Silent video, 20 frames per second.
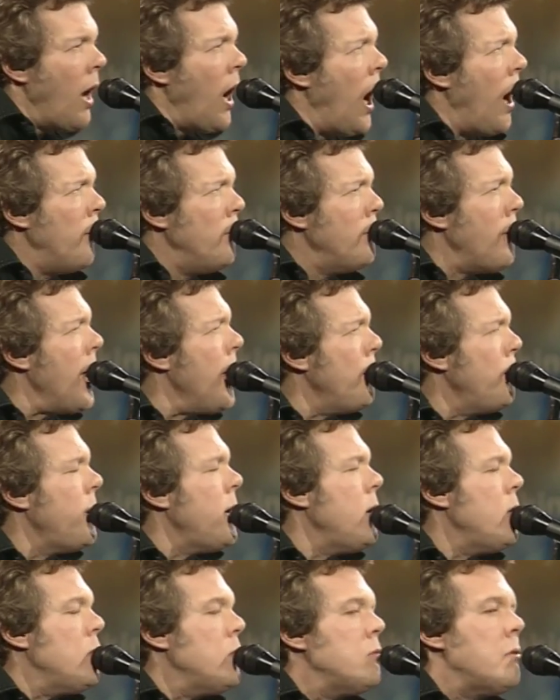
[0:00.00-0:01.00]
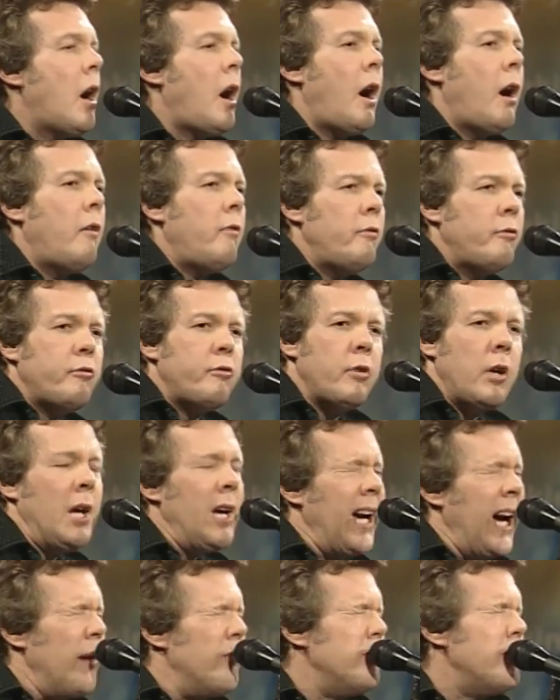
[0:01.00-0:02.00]
I may be rough,
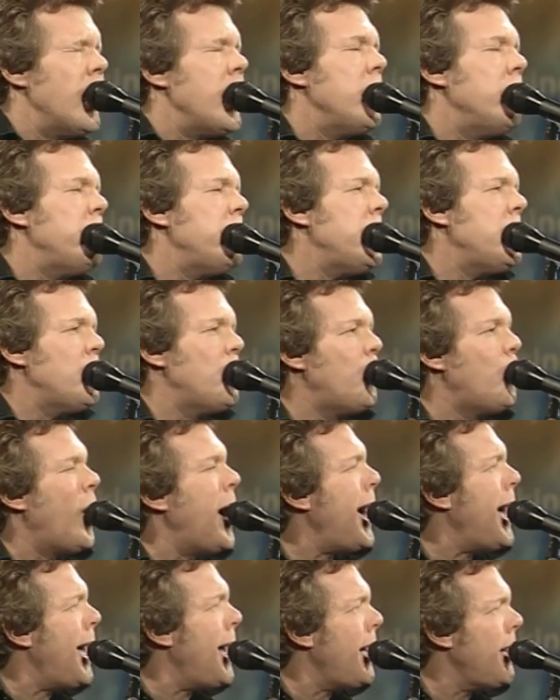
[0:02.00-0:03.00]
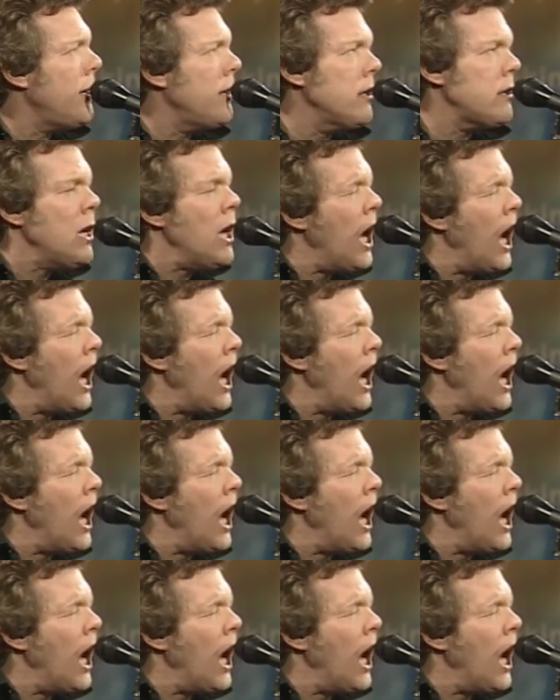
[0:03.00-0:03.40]
I may be wild.